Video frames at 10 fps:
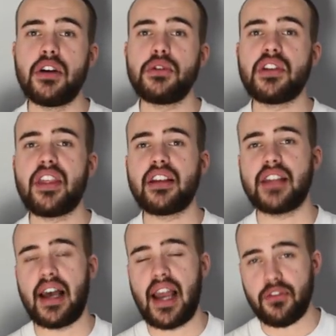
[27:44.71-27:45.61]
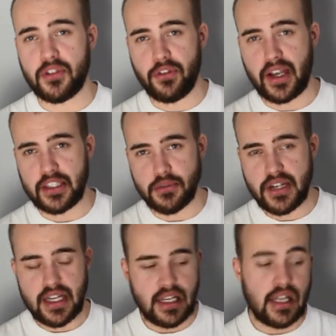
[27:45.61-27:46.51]
Those are things that I have to factor
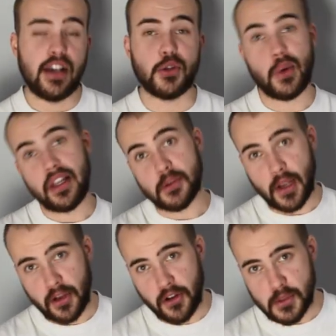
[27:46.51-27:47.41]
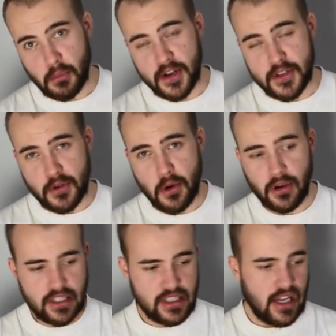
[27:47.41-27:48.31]
in, as well as my cost price, of
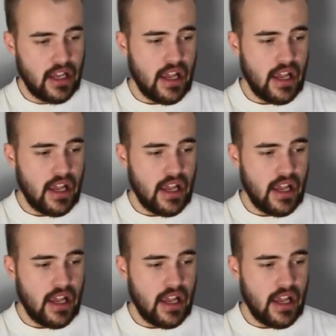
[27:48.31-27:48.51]
course.